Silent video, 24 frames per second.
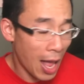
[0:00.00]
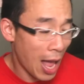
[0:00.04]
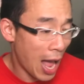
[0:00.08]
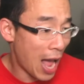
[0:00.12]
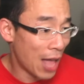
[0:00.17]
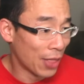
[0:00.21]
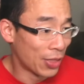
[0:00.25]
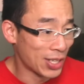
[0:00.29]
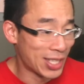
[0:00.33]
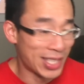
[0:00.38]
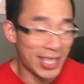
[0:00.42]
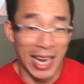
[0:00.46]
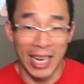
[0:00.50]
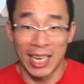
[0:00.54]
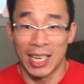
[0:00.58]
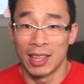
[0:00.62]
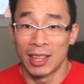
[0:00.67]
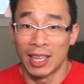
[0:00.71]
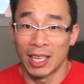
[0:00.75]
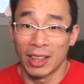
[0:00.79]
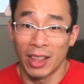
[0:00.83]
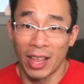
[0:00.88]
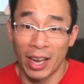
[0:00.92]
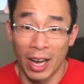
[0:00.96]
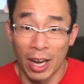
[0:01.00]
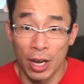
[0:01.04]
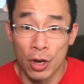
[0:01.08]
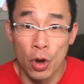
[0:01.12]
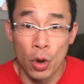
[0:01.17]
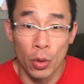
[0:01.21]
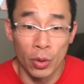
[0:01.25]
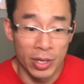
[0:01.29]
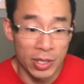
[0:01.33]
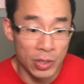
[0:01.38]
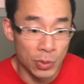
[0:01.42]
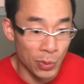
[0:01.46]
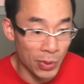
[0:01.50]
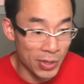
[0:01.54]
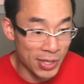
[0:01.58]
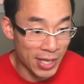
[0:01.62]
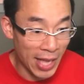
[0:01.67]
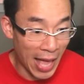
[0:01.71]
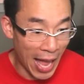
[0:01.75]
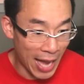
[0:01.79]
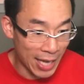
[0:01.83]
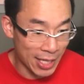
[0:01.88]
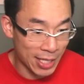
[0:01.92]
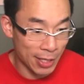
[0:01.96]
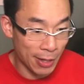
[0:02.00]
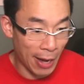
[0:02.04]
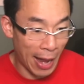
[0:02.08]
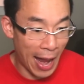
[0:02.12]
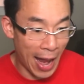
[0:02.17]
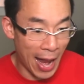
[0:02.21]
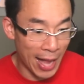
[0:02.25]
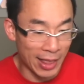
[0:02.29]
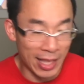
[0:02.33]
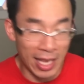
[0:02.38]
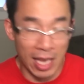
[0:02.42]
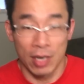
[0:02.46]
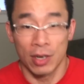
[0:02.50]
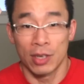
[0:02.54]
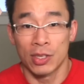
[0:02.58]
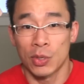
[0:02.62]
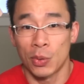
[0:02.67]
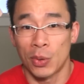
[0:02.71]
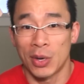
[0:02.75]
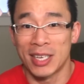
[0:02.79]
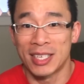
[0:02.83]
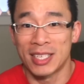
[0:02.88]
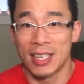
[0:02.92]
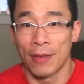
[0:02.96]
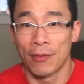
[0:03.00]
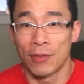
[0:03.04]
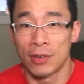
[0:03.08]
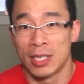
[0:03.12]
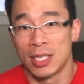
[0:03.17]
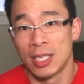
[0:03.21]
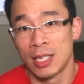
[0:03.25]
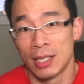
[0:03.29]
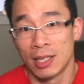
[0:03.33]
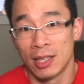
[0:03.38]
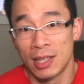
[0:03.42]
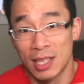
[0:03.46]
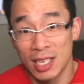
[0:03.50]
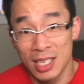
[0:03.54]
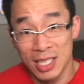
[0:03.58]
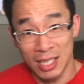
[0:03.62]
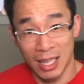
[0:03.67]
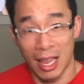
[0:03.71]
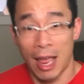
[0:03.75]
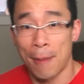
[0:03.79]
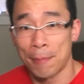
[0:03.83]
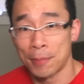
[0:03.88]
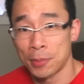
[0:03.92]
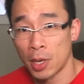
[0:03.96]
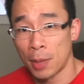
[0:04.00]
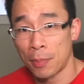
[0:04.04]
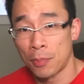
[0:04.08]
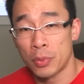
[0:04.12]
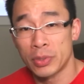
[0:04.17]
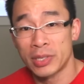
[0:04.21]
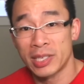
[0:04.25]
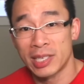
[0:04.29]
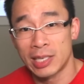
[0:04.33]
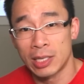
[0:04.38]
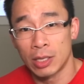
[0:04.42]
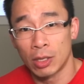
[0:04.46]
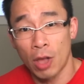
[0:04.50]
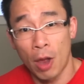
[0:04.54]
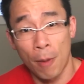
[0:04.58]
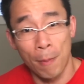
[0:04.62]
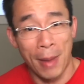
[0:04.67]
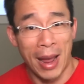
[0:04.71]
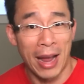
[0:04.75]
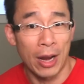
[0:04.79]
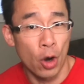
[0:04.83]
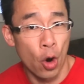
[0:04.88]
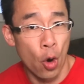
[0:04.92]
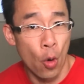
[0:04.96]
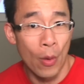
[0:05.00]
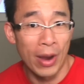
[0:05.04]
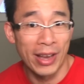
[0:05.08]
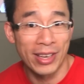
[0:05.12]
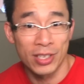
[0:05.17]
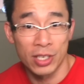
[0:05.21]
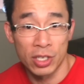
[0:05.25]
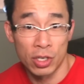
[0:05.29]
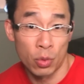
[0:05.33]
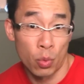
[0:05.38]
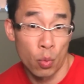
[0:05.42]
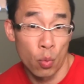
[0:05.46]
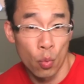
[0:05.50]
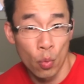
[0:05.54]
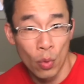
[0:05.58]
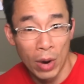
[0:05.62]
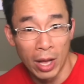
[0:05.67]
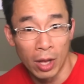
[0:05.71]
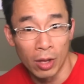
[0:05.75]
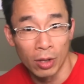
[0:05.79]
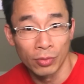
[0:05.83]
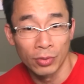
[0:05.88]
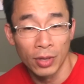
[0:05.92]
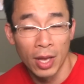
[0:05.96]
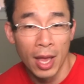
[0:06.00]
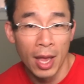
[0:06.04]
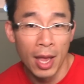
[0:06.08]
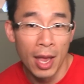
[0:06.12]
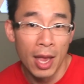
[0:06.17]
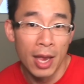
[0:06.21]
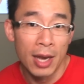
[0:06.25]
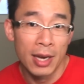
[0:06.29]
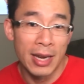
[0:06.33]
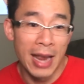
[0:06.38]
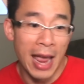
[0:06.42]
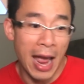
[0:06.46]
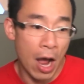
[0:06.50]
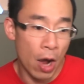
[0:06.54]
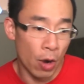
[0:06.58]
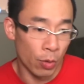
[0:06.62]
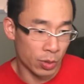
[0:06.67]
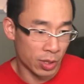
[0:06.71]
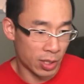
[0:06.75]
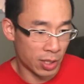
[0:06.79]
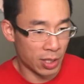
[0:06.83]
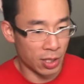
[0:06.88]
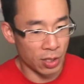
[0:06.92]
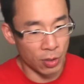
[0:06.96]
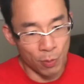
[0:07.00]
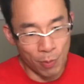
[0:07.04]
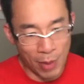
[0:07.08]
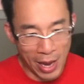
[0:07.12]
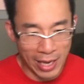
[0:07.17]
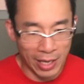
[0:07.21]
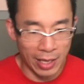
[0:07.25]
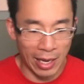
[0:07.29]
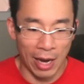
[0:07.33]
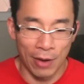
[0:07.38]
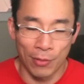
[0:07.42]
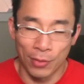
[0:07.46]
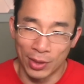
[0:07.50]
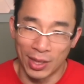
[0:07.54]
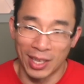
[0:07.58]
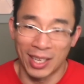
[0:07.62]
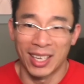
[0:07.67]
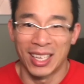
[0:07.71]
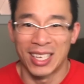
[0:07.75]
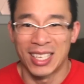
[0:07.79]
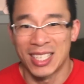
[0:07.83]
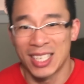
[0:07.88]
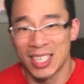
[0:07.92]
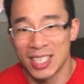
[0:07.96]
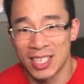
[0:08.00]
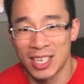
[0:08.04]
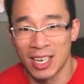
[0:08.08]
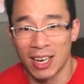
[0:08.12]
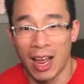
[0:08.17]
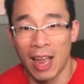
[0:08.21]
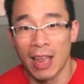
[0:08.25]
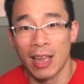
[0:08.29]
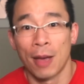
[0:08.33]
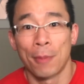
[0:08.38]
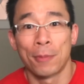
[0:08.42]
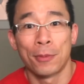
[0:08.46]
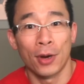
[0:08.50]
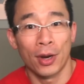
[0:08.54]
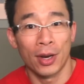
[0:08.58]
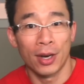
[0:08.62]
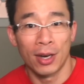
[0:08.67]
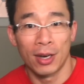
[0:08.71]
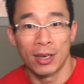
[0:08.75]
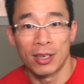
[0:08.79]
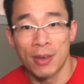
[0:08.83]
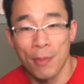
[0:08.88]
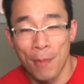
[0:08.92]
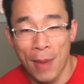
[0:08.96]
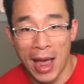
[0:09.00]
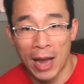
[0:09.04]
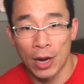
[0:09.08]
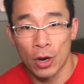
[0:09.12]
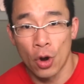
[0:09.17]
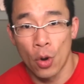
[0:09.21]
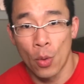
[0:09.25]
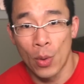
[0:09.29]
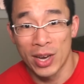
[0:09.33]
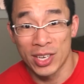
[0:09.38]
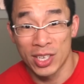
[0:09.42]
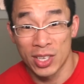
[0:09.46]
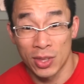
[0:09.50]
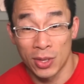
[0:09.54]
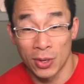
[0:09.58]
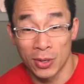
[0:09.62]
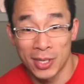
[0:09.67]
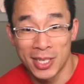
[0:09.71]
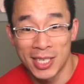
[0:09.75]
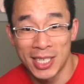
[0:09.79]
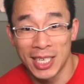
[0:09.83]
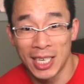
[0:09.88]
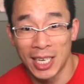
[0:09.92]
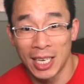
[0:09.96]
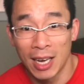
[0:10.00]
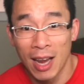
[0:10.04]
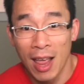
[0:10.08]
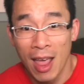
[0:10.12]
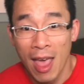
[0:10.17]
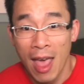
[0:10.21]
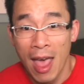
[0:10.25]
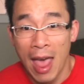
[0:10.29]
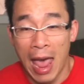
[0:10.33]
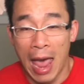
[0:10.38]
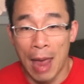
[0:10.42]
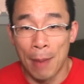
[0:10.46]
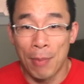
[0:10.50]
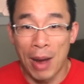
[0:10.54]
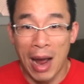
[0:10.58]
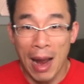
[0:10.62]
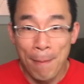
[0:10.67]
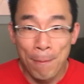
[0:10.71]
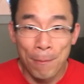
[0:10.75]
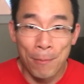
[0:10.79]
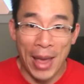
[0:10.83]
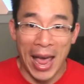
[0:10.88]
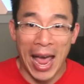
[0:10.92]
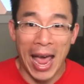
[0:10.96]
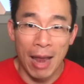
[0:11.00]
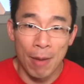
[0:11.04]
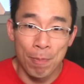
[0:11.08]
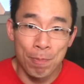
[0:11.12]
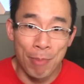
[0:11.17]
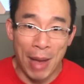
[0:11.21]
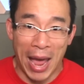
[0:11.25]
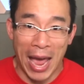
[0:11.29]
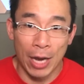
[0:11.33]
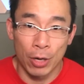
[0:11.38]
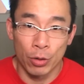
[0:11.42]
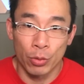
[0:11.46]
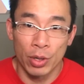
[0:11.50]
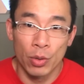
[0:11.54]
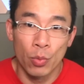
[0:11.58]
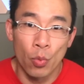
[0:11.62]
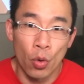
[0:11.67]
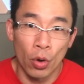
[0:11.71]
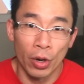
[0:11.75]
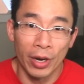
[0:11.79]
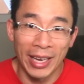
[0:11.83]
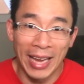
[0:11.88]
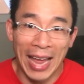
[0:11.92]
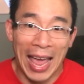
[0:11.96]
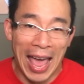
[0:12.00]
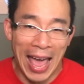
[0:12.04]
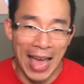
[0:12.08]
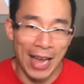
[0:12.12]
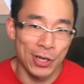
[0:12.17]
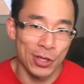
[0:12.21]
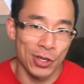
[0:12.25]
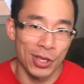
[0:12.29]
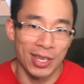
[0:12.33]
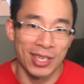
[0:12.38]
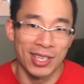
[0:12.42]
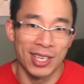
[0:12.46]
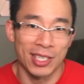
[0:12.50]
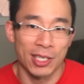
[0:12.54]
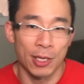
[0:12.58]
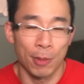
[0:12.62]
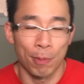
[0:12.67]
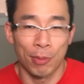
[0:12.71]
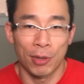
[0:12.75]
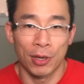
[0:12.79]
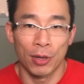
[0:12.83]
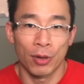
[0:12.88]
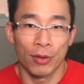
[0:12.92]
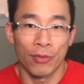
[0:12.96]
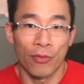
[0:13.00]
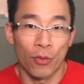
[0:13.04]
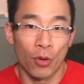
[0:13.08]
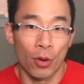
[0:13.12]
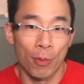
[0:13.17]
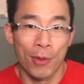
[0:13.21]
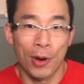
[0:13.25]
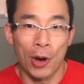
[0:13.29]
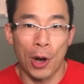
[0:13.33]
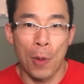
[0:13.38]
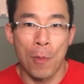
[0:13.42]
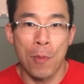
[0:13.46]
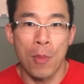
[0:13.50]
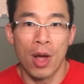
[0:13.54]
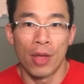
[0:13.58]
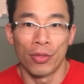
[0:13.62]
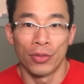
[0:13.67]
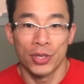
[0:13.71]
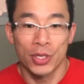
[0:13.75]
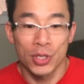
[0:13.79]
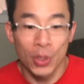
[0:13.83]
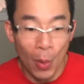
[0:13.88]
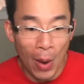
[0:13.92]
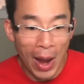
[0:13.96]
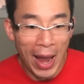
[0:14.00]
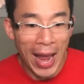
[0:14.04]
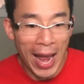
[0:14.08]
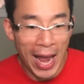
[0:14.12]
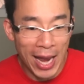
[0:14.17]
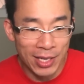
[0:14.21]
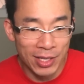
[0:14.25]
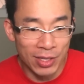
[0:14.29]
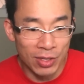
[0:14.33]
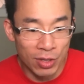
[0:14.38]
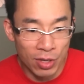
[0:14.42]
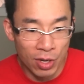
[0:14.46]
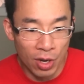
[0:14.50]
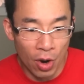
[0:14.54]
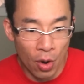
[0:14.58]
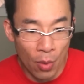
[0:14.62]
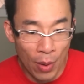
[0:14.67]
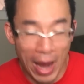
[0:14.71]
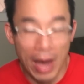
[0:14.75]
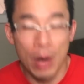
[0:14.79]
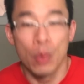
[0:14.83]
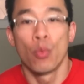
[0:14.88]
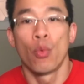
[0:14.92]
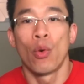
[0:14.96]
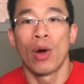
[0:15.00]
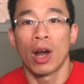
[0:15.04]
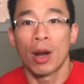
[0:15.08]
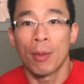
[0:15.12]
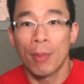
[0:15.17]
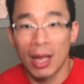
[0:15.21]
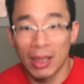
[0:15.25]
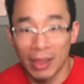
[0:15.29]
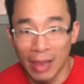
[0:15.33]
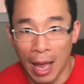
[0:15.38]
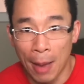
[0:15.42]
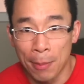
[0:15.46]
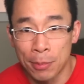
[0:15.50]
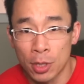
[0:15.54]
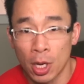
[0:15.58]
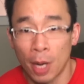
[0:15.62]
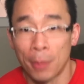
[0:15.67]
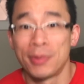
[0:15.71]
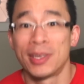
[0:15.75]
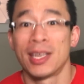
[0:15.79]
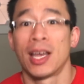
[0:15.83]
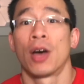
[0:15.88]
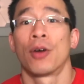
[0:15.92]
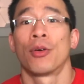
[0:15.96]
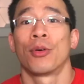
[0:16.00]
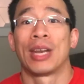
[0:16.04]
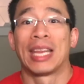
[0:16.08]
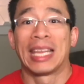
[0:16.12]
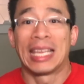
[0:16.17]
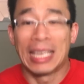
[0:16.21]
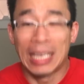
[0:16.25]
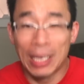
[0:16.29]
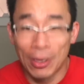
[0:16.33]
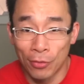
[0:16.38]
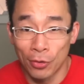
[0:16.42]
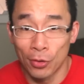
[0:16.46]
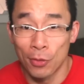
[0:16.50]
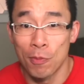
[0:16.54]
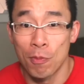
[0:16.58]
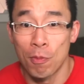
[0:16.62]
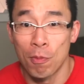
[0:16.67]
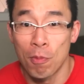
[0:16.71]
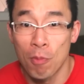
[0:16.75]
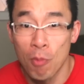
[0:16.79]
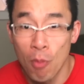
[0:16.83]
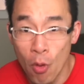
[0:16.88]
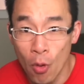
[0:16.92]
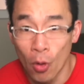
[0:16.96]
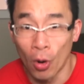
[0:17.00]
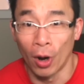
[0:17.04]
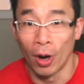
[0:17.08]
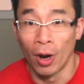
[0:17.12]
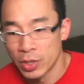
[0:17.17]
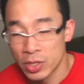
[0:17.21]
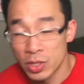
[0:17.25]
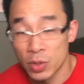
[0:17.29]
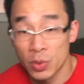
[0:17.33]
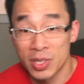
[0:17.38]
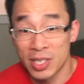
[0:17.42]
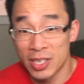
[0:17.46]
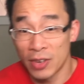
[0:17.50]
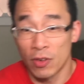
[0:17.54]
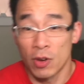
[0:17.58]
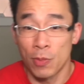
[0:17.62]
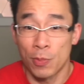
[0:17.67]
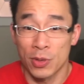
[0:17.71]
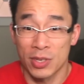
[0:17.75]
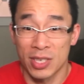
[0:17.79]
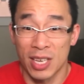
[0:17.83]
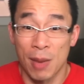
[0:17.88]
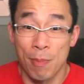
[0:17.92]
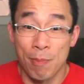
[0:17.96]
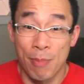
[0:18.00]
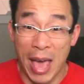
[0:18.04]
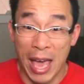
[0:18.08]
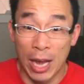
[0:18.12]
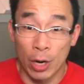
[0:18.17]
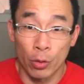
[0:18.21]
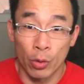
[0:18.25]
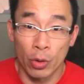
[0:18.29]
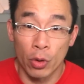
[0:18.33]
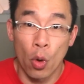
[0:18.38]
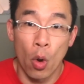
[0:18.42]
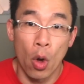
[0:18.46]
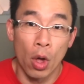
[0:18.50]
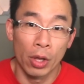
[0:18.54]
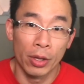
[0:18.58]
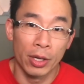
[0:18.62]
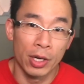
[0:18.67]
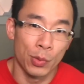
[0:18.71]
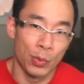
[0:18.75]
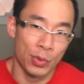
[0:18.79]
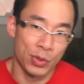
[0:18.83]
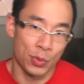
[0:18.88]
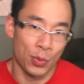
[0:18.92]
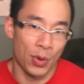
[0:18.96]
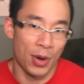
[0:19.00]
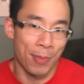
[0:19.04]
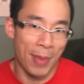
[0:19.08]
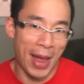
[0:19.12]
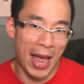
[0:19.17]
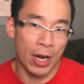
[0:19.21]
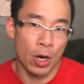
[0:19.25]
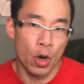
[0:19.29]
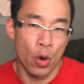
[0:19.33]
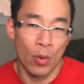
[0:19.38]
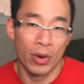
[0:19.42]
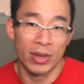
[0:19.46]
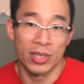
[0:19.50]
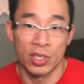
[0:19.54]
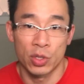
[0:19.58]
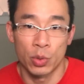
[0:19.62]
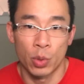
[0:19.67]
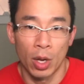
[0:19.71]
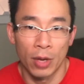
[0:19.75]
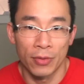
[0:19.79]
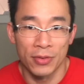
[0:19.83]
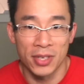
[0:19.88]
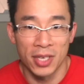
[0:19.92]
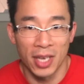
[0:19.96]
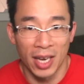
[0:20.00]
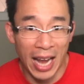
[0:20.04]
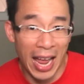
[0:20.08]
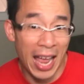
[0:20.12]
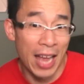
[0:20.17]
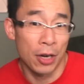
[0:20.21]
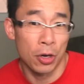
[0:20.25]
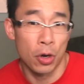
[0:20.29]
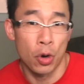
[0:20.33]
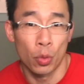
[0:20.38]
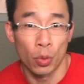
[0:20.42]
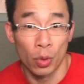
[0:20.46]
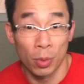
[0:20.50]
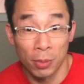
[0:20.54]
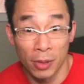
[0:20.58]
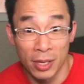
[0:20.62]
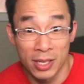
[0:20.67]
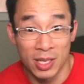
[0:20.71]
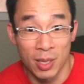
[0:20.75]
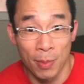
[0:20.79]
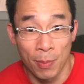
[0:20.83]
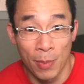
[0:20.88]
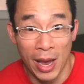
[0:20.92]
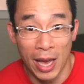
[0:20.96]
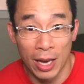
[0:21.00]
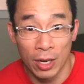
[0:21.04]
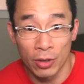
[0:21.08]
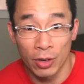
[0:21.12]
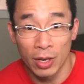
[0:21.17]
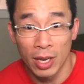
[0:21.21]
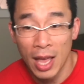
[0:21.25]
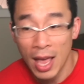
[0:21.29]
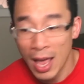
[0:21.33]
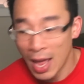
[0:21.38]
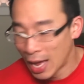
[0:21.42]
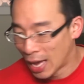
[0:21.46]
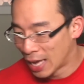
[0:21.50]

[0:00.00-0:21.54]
Uh, the second thing that I noticed was that at the end of twenty seventeen, this laptop was still on Mac O S twelve. Now, to make everything consistent, I upgraded to Mac O S thirteen, and my bad battery warning actually disappeared for about a month, so I had to go and wear my laptop down even more. So seventy percent battery quality was when Mac O S twelve said I had to go replace the battery.